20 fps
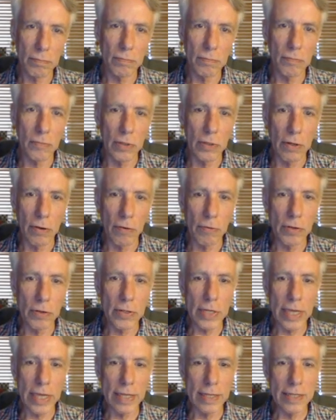you know, if you
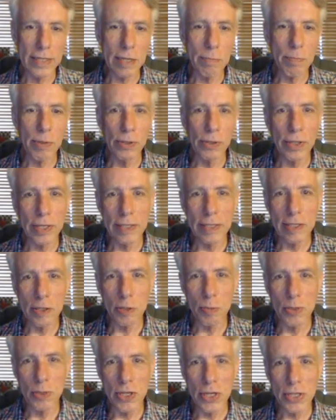take a deeper look at
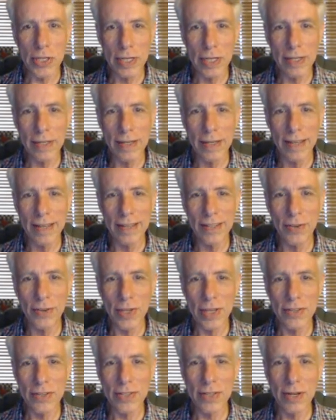this position, uh, you
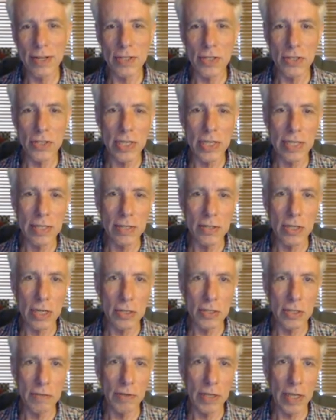can start to see the
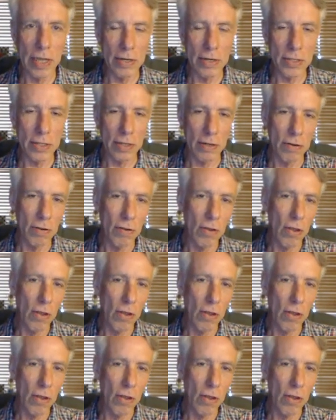justification